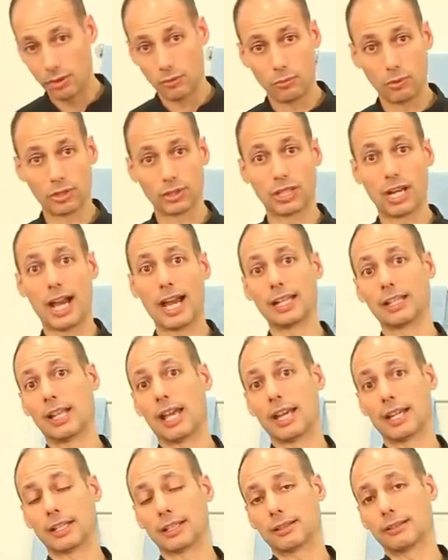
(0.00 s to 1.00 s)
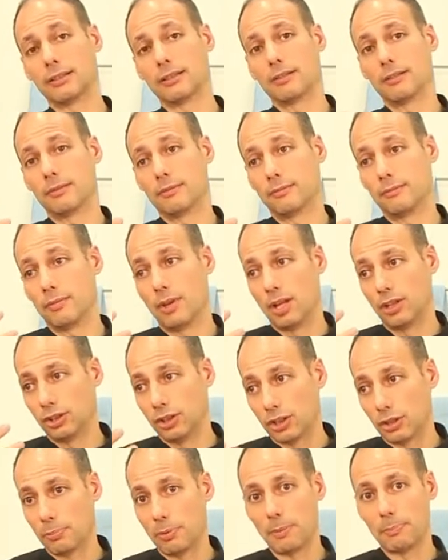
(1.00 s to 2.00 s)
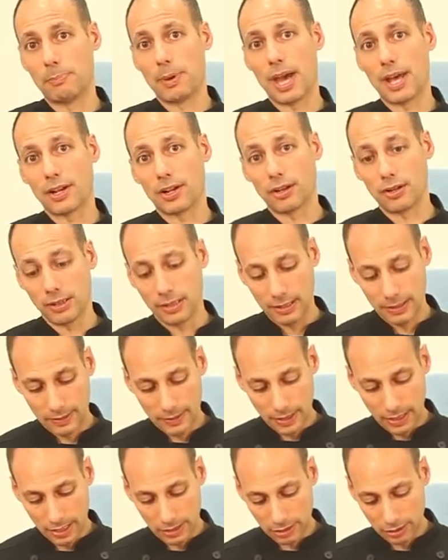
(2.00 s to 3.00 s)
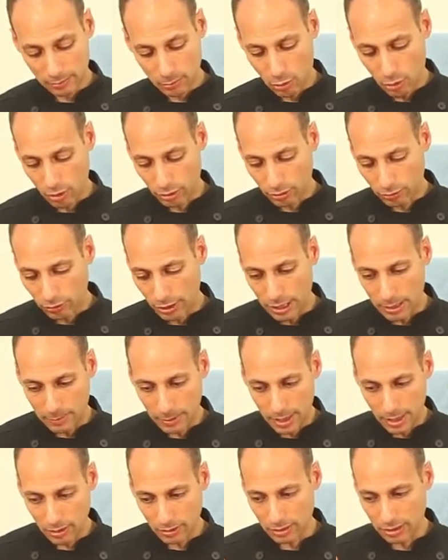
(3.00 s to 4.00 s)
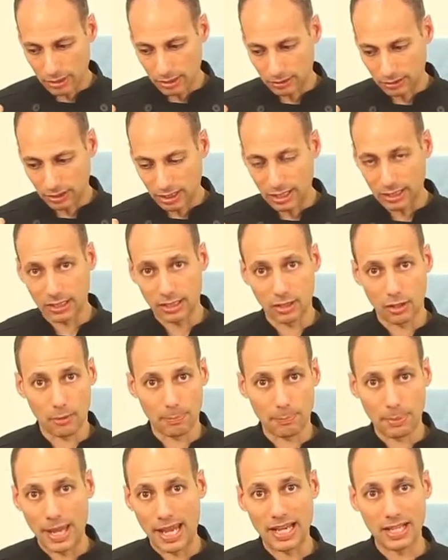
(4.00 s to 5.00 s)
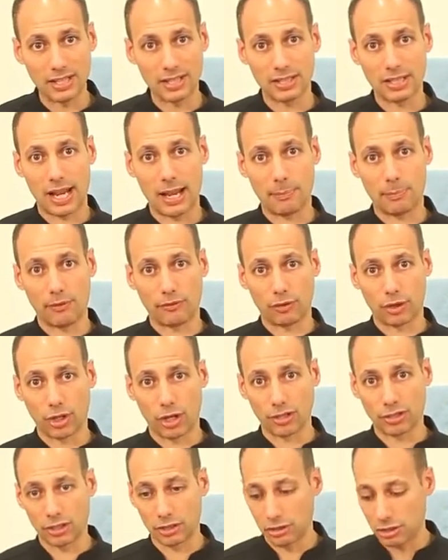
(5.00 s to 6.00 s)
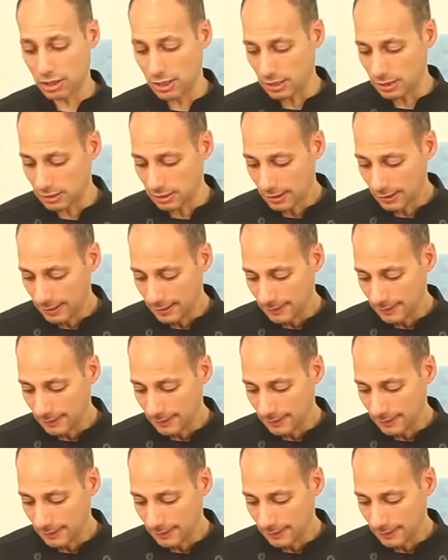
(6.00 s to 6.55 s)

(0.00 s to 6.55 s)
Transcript: which I like a little bit better. It's more creamier, it's a thickier paste type of ricotta cheese.